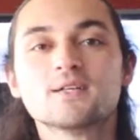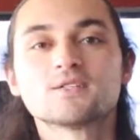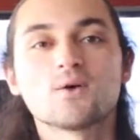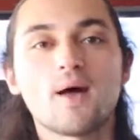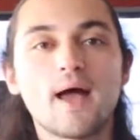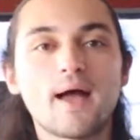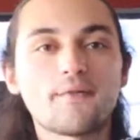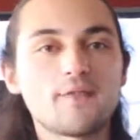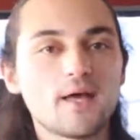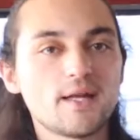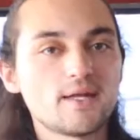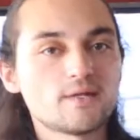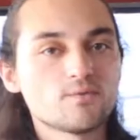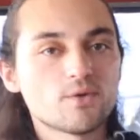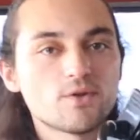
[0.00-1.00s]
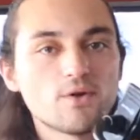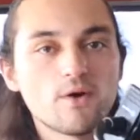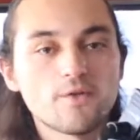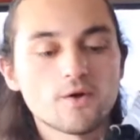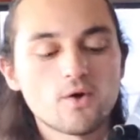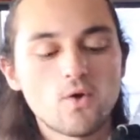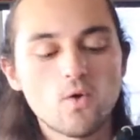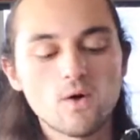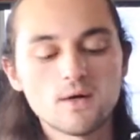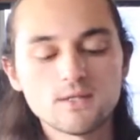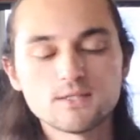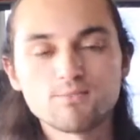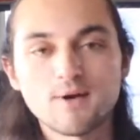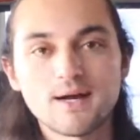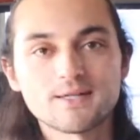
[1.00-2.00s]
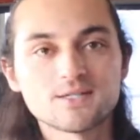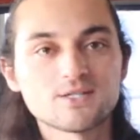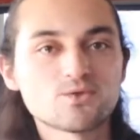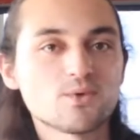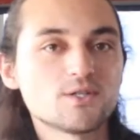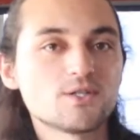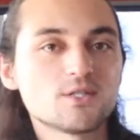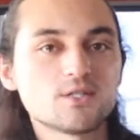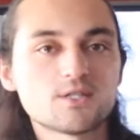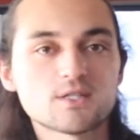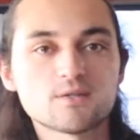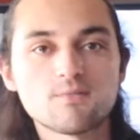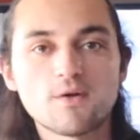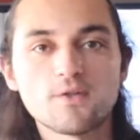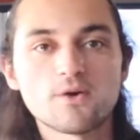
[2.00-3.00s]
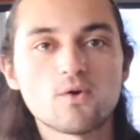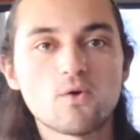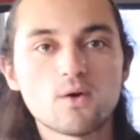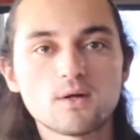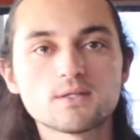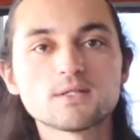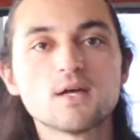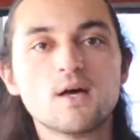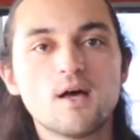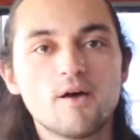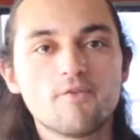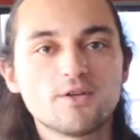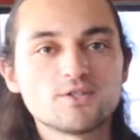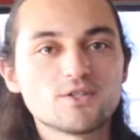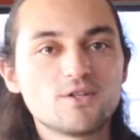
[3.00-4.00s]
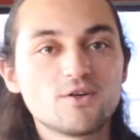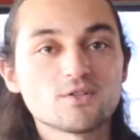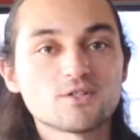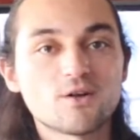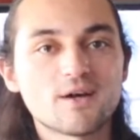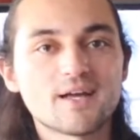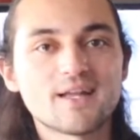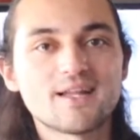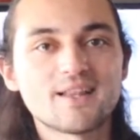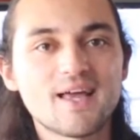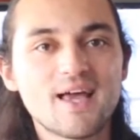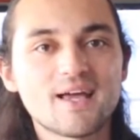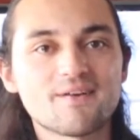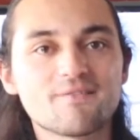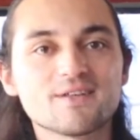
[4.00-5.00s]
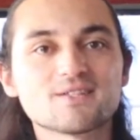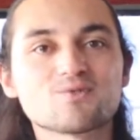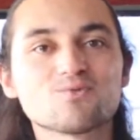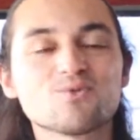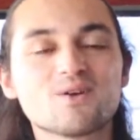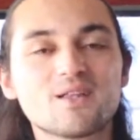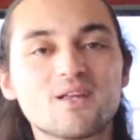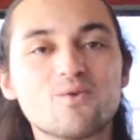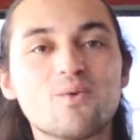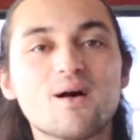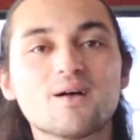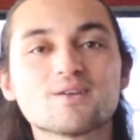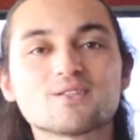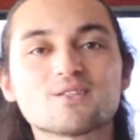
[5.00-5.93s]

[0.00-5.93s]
So add that in with your other chords, practice switching to some other chords. Eventually you'll start getting the hang of this really well.